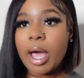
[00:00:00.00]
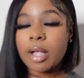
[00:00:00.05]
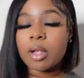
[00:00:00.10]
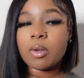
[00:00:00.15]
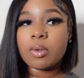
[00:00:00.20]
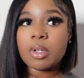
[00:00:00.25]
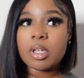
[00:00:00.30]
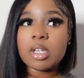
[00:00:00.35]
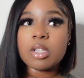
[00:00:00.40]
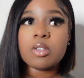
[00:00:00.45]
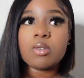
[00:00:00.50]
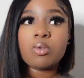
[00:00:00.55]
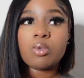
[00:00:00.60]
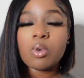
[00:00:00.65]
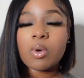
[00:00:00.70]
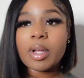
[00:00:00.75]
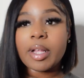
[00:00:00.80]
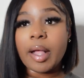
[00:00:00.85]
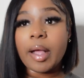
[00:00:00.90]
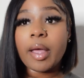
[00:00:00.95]
I don't need to,
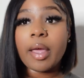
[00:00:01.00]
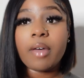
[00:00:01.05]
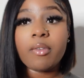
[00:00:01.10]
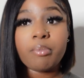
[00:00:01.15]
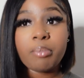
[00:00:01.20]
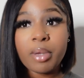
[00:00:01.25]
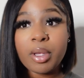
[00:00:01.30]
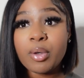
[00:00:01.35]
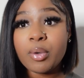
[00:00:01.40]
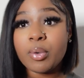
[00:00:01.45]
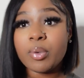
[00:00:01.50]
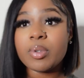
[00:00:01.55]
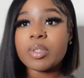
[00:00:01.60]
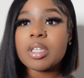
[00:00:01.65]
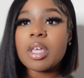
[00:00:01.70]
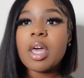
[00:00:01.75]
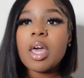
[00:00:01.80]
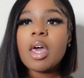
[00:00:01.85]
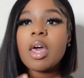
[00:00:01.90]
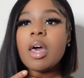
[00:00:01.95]
knowing I have bills
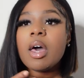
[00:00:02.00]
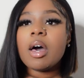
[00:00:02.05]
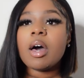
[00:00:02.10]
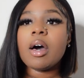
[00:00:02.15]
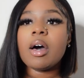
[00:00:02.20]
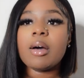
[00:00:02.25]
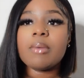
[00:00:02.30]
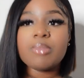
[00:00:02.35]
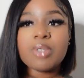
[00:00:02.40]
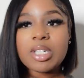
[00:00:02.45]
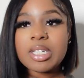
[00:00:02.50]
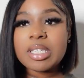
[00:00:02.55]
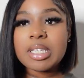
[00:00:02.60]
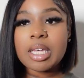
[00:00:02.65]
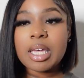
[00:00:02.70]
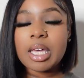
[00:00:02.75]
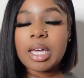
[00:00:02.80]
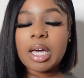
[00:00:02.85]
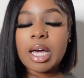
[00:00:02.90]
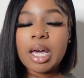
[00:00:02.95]
um, just to
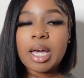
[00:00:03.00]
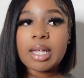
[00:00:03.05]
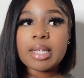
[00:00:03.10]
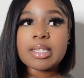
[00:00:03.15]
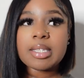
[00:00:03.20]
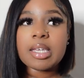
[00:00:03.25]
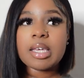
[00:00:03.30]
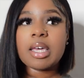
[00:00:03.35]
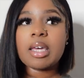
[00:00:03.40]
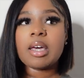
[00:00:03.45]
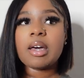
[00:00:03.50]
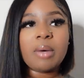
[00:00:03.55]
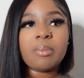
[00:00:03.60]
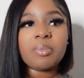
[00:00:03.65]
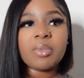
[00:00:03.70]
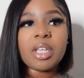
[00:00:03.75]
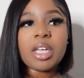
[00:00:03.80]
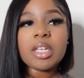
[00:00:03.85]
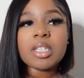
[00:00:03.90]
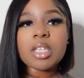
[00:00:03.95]
get content.
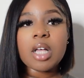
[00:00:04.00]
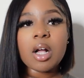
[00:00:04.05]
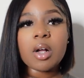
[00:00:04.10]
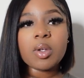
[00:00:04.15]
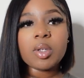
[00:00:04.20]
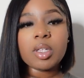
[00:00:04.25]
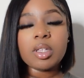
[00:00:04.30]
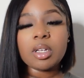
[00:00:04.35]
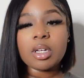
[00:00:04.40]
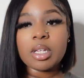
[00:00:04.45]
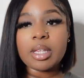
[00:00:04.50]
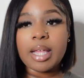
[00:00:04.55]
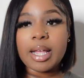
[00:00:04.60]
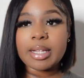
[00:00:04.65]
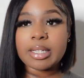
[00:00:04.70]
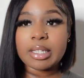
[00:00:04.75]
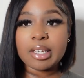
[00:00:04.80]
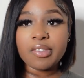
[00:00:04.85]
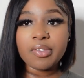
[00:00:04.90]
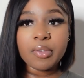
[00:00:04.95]
Um, things are gonna look a
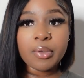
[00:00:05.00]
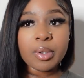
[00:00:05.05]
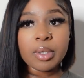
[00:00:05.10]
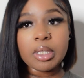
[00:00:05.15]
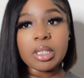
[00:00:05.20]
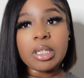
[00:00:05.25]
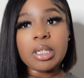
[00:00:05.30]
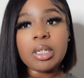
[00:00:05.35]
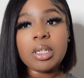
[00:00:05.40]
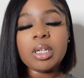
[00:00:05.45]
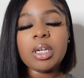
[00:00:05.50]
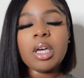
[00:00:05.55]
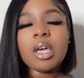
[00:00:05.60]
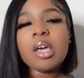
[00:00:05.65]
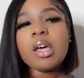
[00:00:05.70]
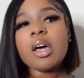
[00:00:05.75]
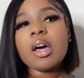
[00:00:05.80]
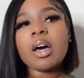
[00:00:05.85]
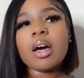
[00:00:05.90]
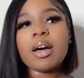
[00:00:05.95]
lot differently.
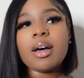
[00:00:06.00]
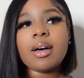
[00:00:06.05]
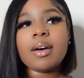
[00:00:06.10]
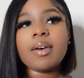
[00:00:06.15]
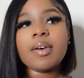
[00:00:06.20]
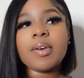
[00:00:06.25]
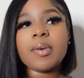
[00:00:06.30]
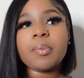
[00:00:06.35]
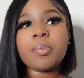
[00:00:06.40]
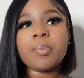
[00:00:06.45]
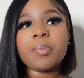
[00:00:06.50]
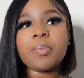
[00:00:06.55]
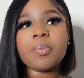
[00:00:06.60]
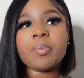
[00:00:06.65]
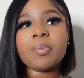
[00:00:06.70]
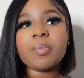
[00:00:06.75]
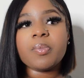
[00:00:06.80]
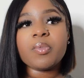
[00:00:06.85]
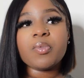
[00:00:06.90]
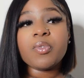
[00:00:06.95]

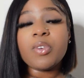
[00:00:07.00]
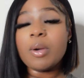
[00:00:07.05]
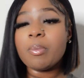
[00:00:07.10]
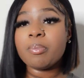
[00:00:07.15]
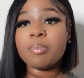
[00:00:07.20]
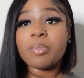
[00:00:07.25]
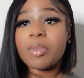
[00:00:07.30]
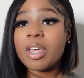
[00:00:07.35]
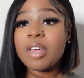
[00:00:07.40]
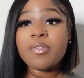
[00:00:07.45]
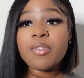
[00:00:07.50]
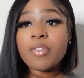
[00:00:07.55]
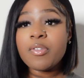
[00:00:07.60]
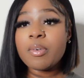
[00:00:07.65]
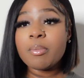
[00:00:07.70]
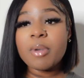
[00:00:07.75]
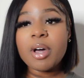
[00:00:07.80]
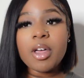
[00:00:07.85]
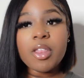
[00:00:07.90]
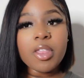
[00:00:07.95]
Um, from even
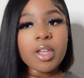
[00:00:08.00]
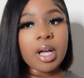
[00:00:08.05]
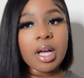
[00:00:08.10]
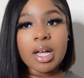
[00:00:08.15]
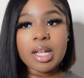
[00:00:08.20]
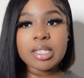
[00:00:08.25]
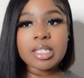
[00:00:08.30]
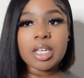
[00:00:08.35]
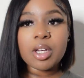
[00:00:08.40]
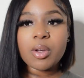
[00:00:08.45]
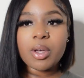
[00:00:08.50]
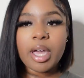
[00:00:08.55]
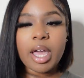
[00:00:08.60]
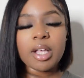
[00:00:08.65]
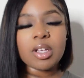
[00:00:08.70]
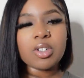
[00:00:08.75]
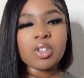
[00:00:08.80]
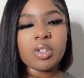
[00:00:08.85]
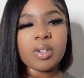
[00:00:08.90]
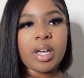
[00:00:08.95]
from other content
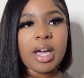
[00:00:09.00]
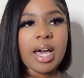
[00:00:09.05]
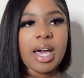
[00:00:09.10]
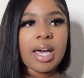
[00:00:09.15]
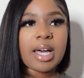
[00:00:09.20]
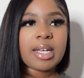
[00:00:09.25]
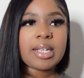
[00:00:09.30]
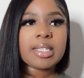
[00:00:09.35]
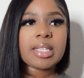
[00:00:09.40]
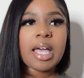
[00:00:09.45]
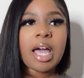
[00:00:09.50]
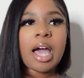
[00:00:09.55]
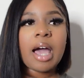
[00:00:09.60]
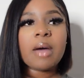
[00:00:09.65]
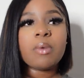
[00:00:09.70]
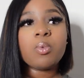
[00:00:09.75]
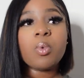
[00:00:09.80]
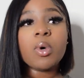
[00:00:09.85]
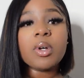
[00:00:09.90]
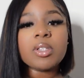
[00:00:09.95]
creators, you guys,
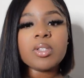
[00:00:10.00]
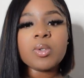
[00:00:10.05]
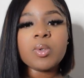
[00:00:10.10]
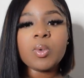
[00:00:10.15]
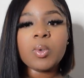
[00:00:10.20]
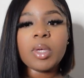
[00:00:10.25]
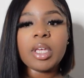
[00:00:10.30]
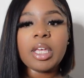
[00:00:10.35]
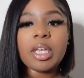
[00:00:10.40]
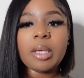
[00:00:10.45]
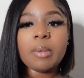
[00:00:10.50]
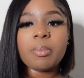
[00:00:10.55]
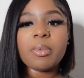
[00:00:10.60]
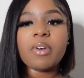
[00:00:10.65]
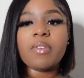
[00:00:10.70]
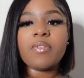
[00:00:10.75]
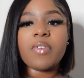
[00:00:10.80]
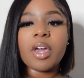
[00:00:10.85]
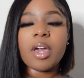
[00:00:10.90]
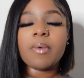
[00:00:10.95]
I want to keep
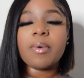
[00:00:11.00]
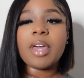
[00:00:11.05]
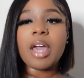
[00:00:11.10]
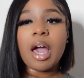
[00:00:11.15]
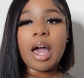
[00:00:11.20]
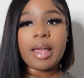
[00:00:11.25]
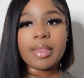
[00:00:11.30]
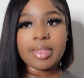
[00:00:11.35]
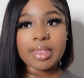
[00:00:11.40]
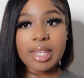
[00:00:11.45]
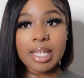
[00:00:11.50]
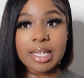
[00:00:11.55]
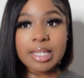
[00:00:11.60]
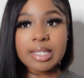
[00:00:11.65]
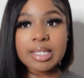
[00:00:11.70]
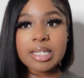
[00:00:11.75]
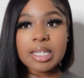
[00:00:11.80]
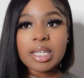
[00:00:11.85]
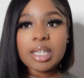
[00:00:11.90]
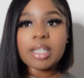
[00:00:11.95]
a very
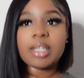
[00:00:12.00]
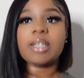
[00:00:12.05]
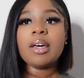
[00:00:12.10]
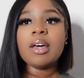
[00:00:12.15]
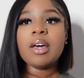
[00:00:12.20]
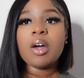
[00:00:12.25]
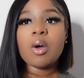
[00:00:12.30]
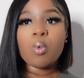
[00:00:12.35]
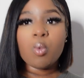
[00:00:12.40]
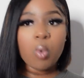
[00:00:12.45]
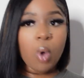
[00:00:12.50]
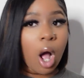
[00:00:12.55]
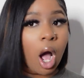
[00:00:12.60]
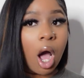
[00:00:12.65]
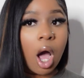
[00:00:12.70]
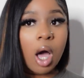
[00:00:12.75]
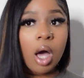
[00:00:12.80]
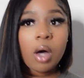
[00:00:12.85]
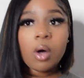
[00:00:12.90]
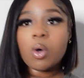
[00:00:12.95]
authentic,
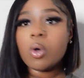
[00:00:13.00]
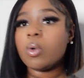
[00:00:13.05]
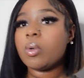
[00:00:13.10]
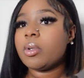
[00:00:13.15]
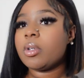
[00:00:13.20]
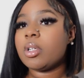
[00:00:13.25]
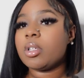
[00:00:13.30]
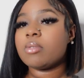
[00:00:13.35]
raw,